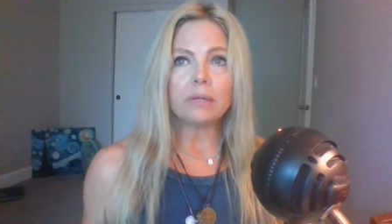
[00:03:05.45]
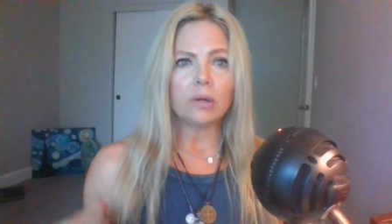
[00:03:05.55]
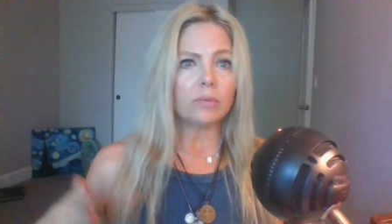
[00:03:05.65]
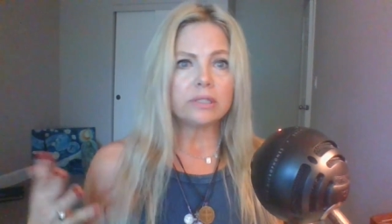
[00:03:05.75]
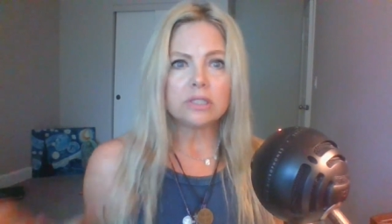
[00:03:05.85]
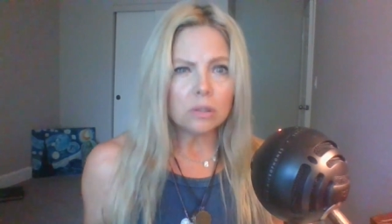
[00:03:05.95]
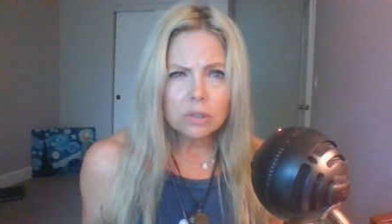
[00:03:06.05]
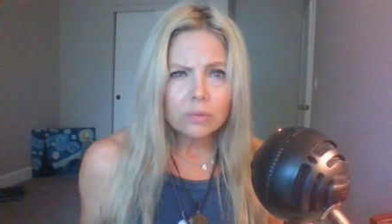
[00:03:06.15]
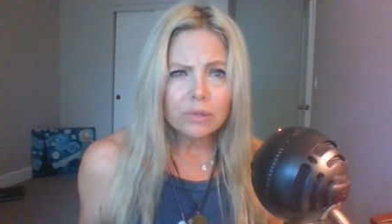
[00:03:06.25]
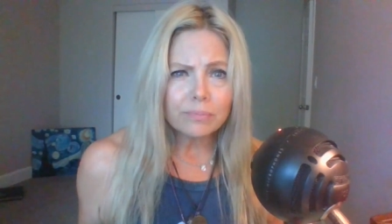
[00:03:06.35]
but we don't
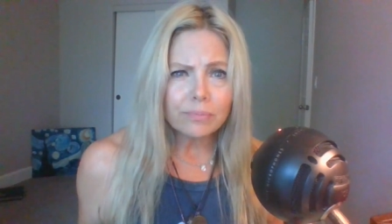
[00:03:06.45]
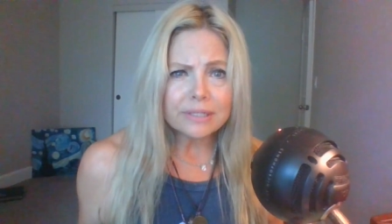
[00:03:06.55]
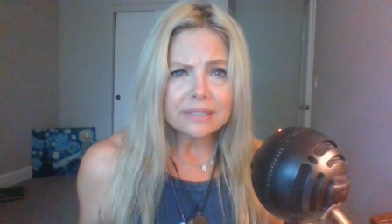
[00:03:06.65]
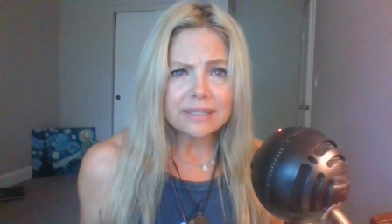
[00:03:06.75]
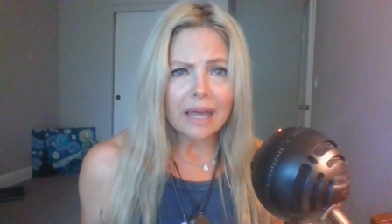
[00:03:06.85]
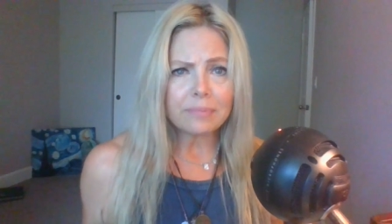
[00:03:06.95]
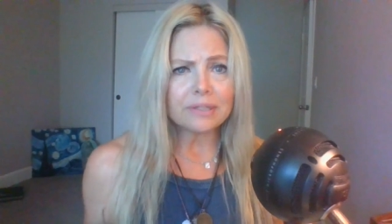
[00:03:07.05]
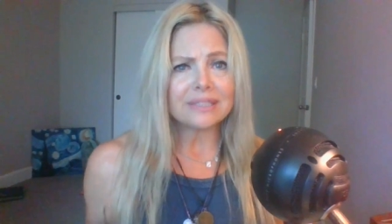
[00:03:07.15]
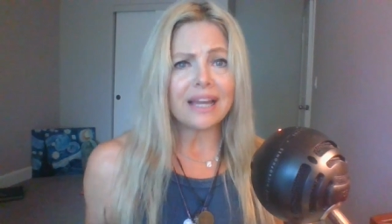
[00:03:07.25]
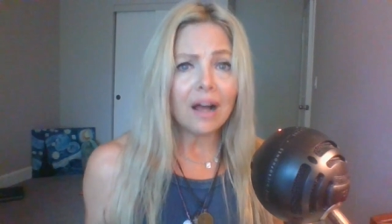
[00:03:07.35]
know what brings us
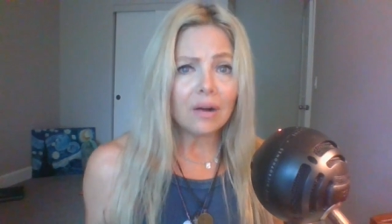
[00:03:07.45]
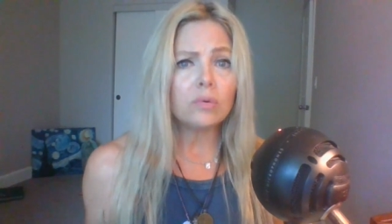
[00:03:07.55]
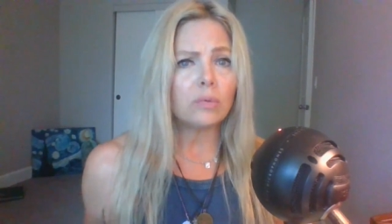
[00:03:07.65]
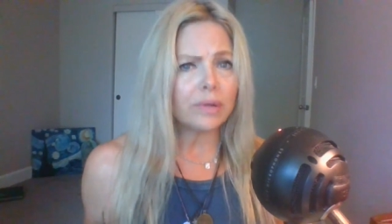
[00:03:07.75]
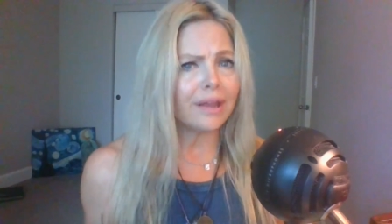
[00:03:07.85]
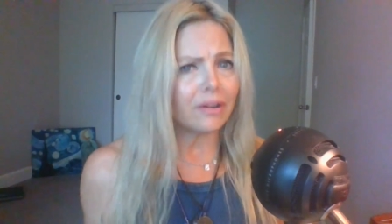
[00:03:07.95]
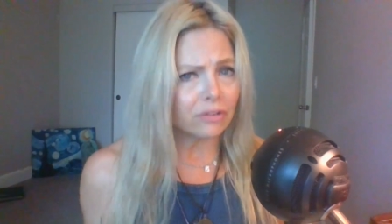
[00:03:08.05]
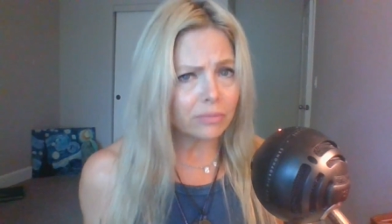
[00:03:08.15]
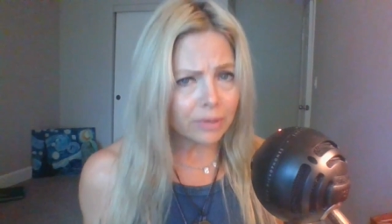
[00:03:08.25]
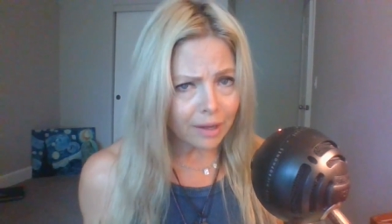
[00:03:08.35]
happiness, how will we
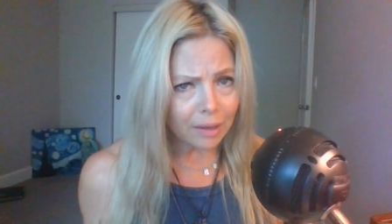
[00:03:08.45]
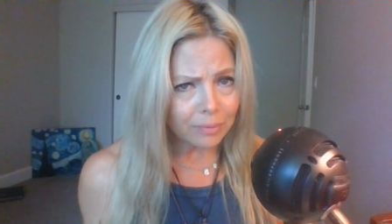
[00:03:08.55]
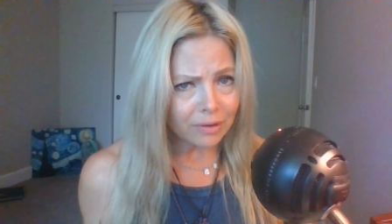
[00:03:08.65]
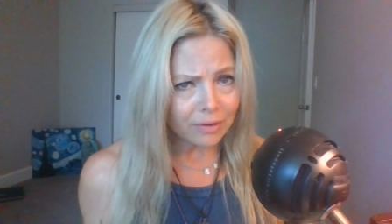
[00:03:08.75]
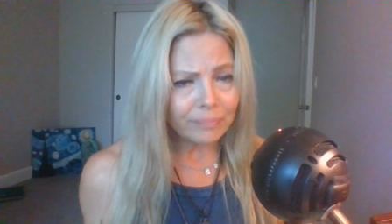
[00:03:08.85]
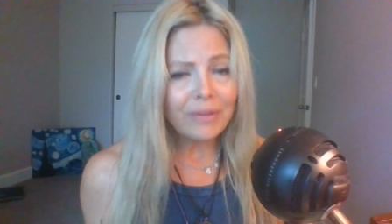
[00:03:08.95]
ever be happy?